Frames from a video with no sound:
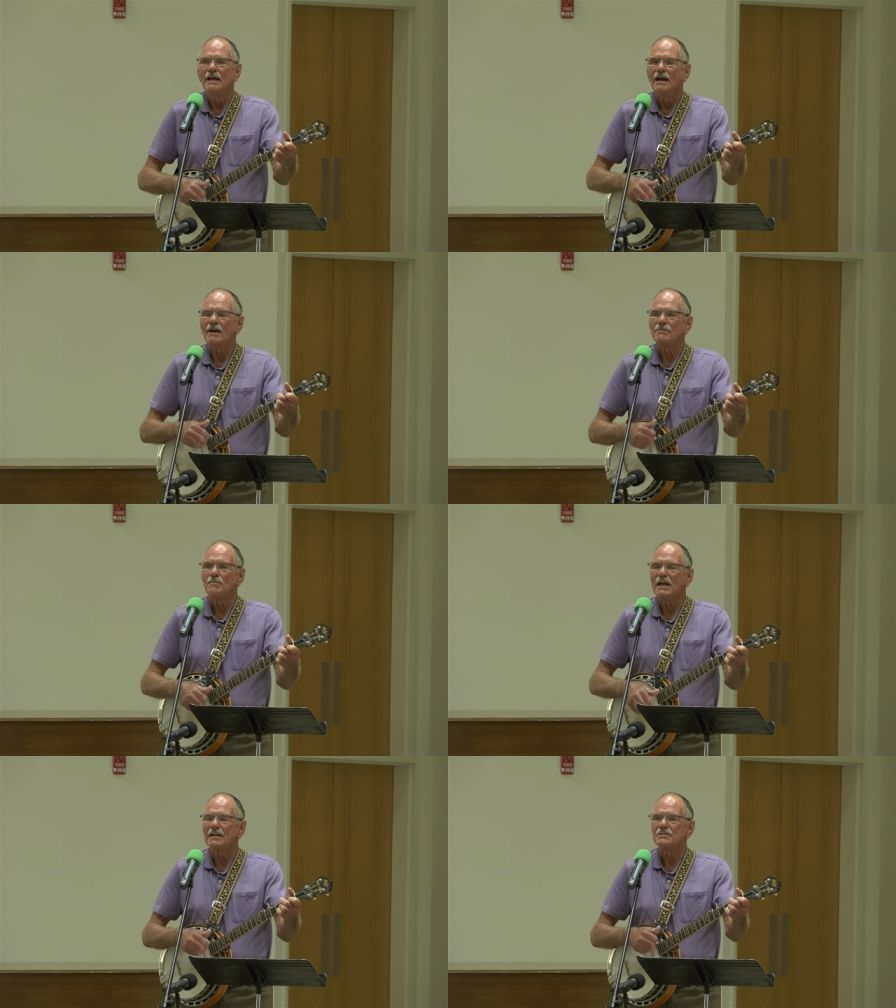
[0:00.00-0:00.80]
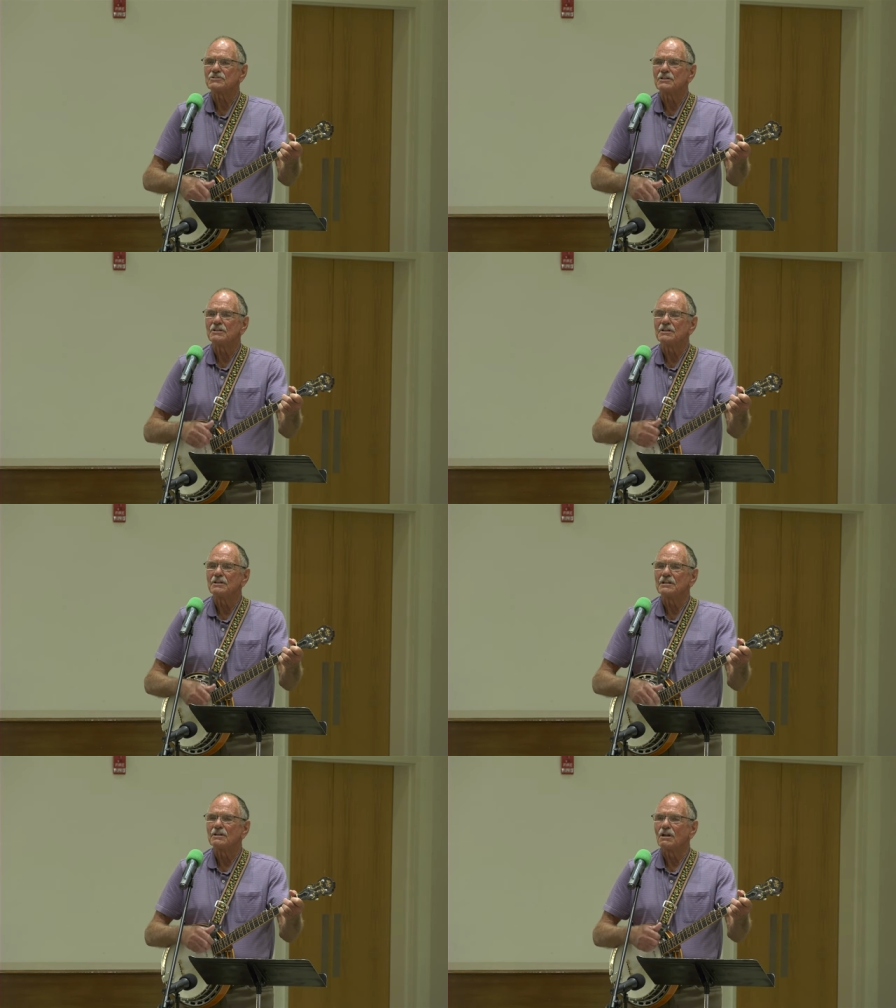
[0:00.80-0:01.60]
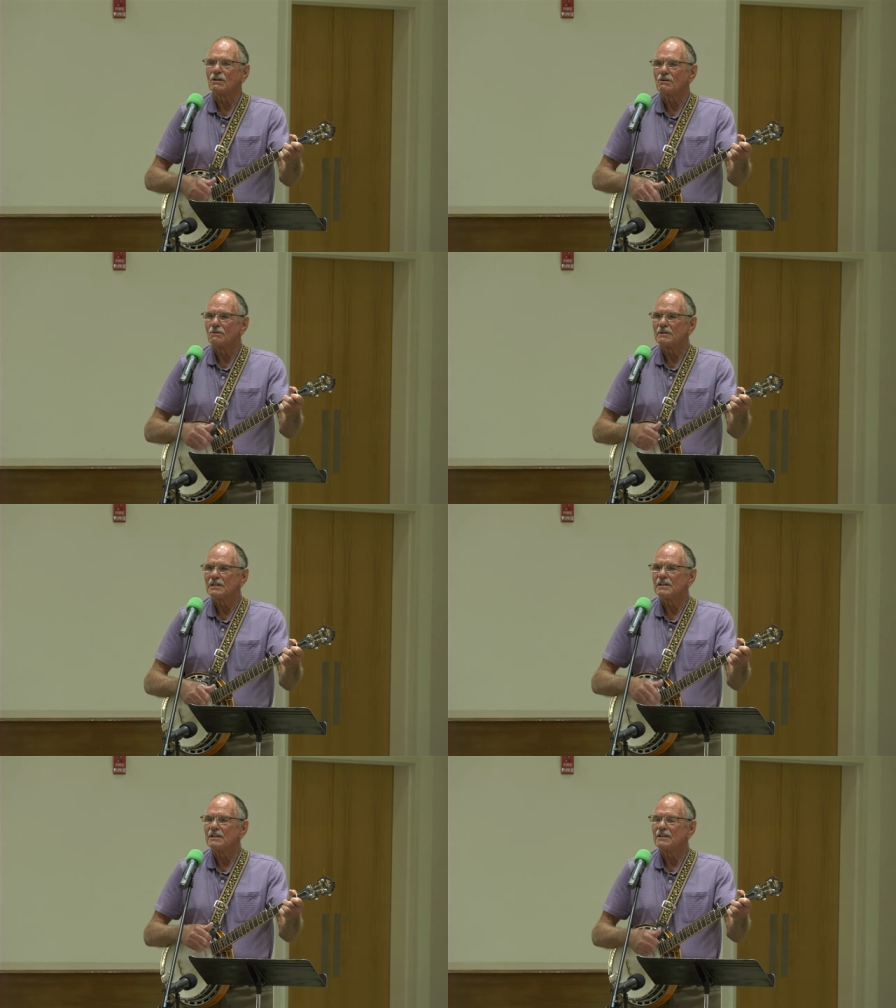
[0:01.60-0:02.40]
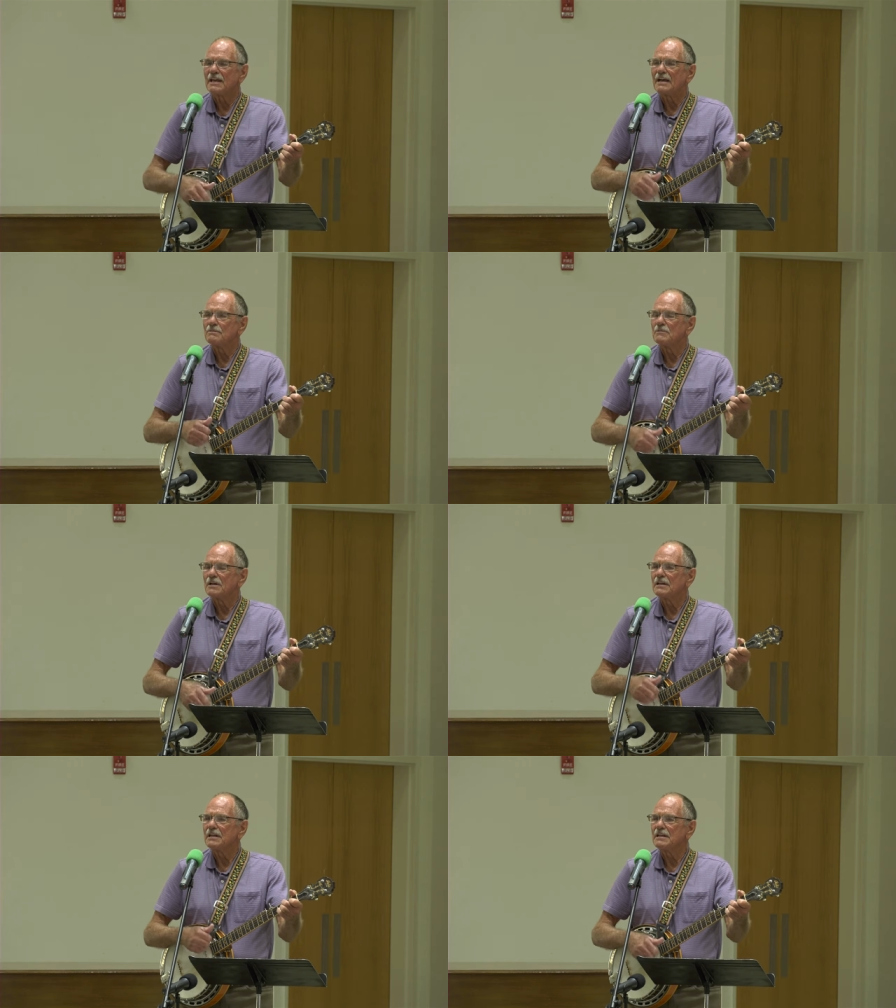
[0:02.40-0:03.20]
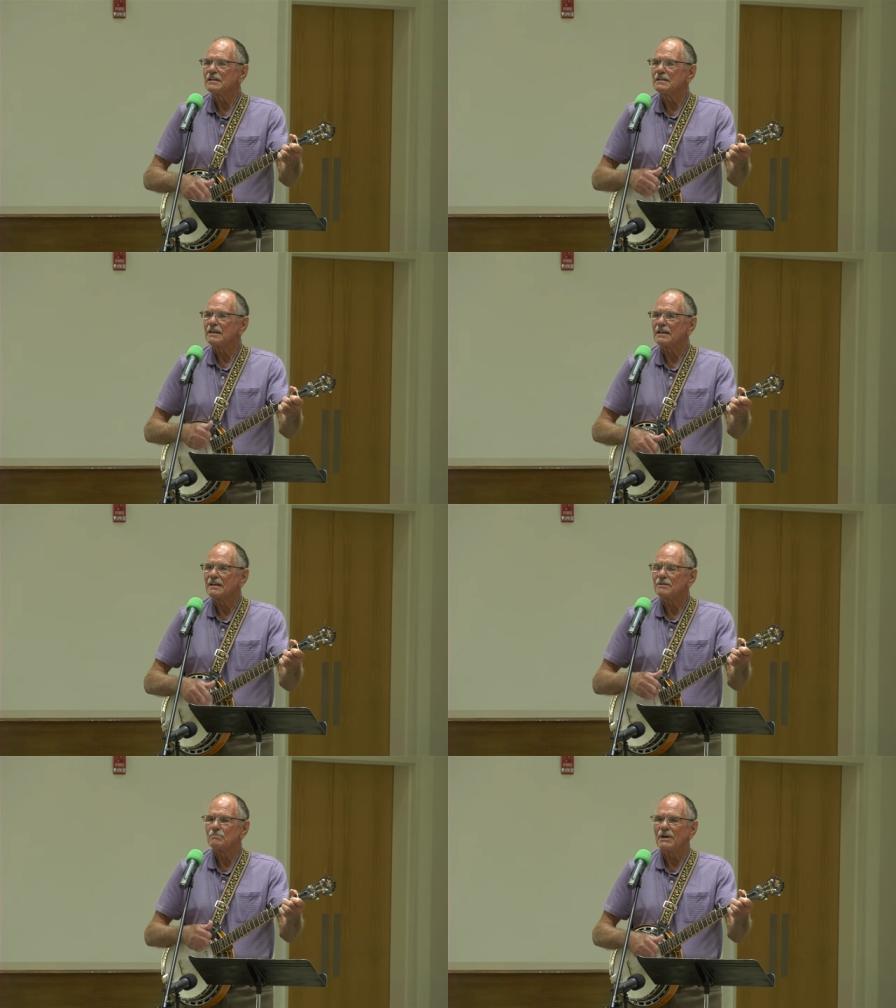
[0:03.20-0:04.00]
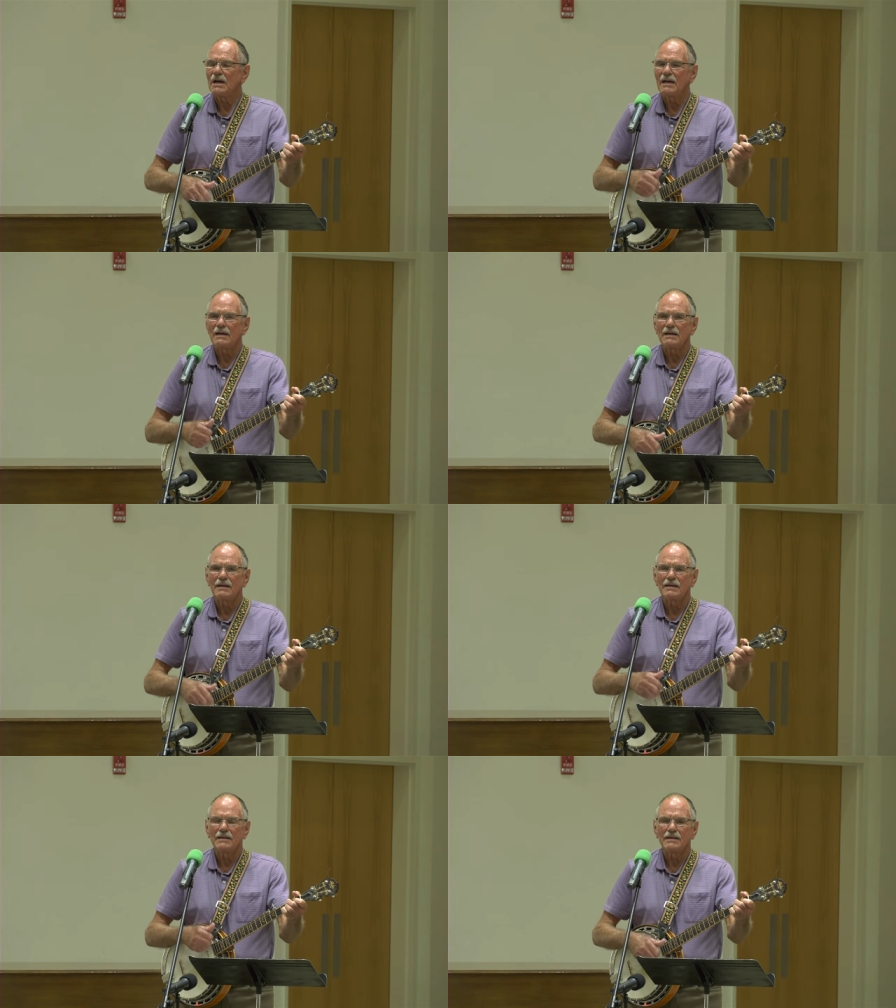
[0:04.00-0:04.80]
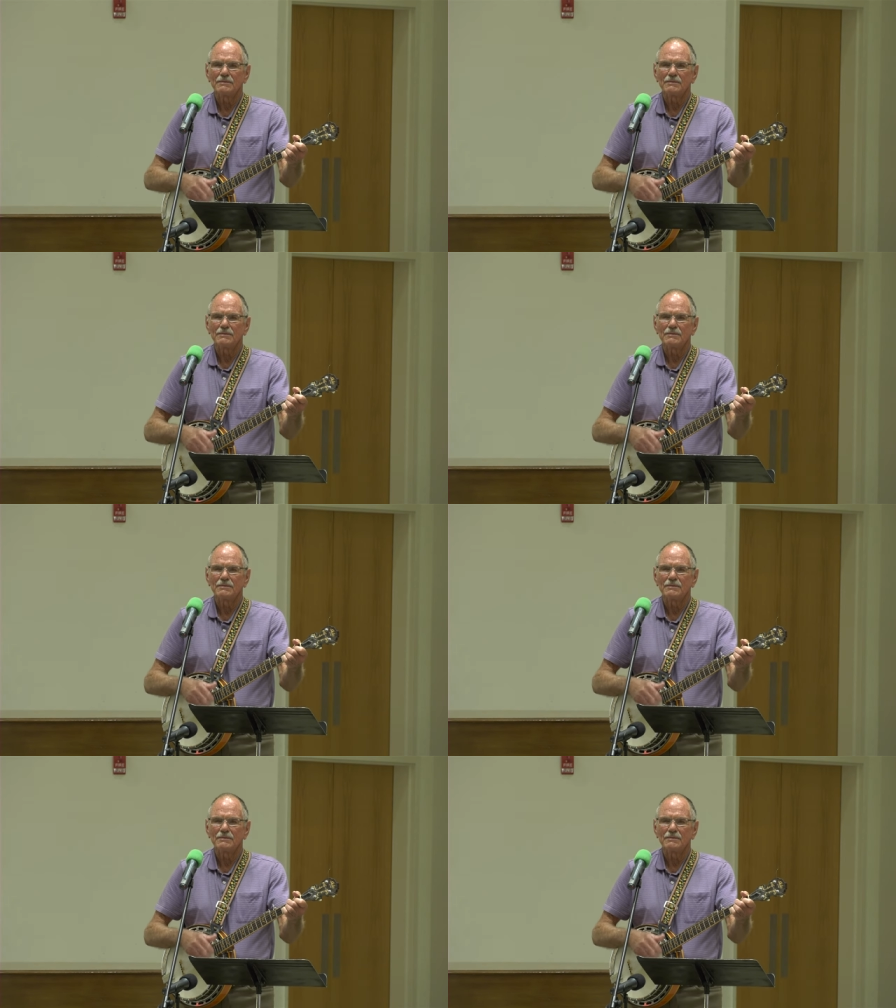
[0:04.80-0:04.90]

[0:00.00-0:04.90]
I've a mansion in glory that money can't buy